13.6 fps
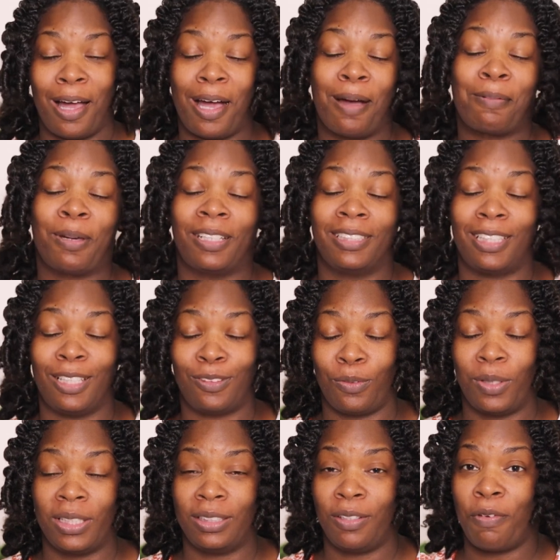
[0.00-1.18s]
I'm going to take the
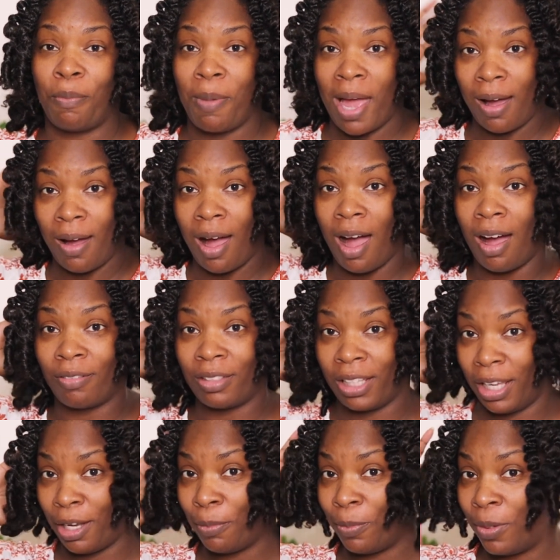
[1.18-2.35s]
rest of them out off
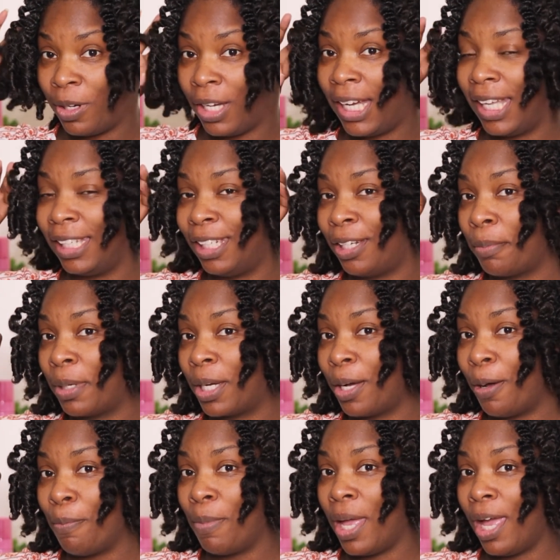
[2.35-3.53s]
camera, and then I'm going to
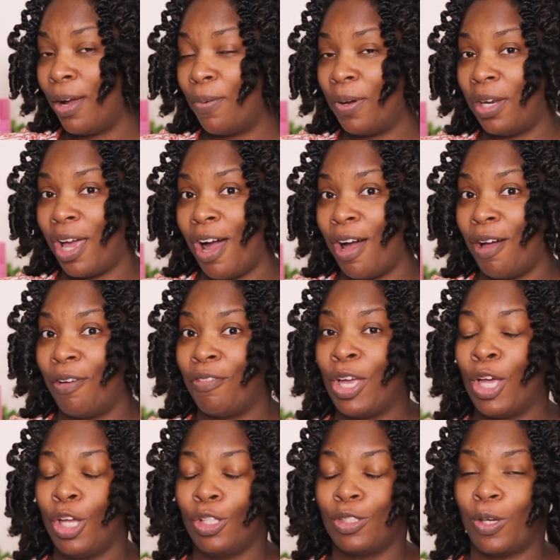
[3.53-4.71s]
come back when I've
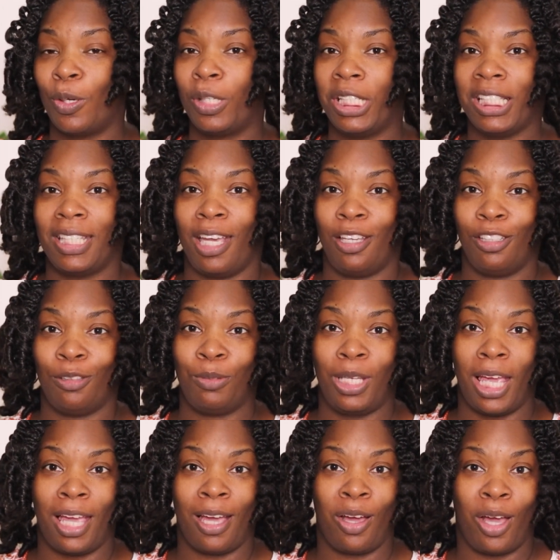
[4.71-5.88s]
totally taken them
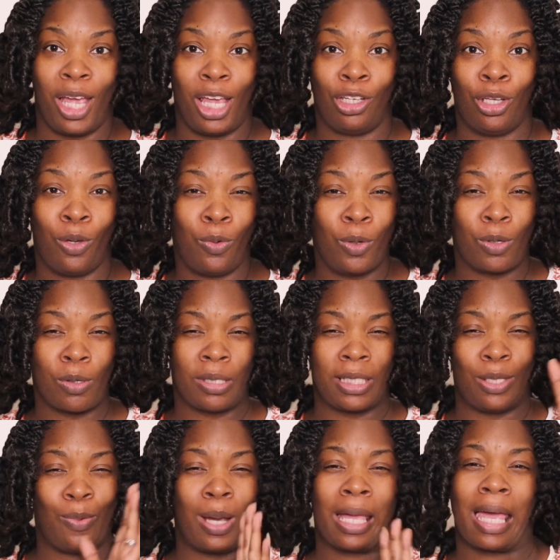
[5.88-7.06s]
down, and then we'll see
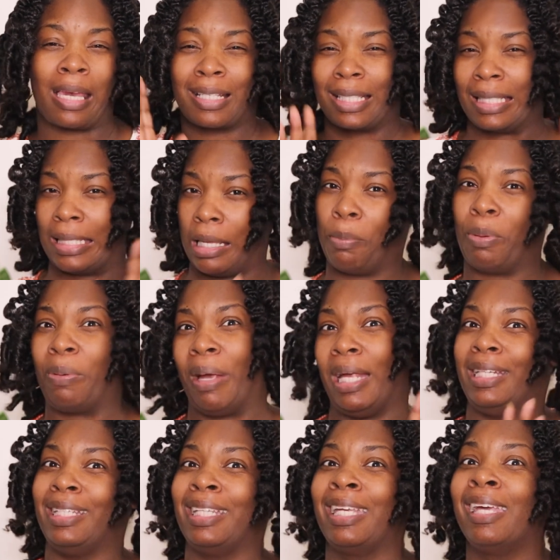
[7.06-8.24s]
what kind of
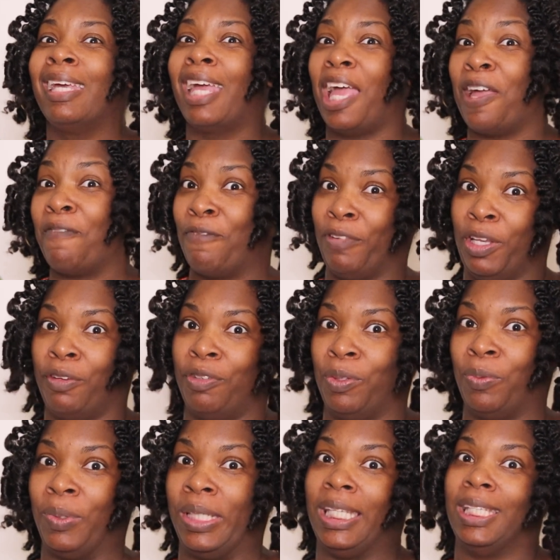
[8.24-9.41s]
separating and
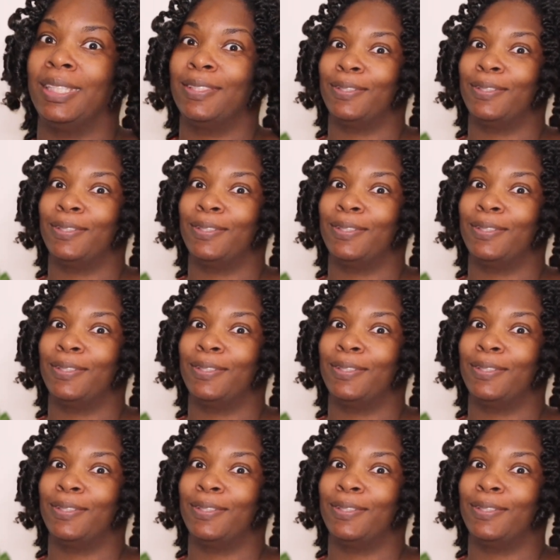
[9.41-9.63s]
fluffing we need to